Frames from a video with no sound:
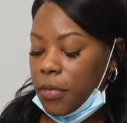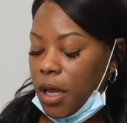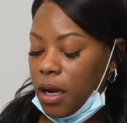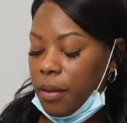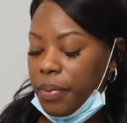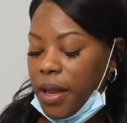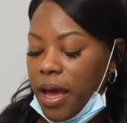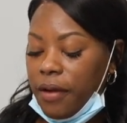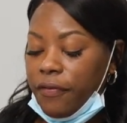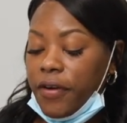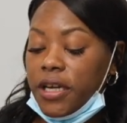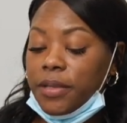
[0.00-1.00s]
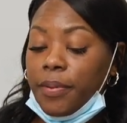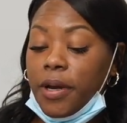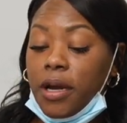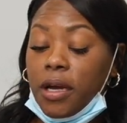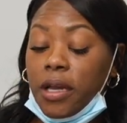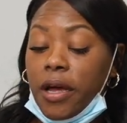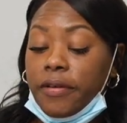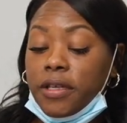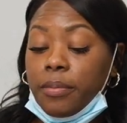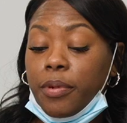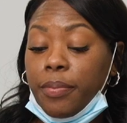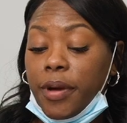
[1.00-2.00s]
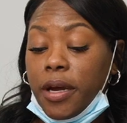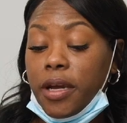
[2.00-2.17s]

And apply a fresh pair of gloves to prepare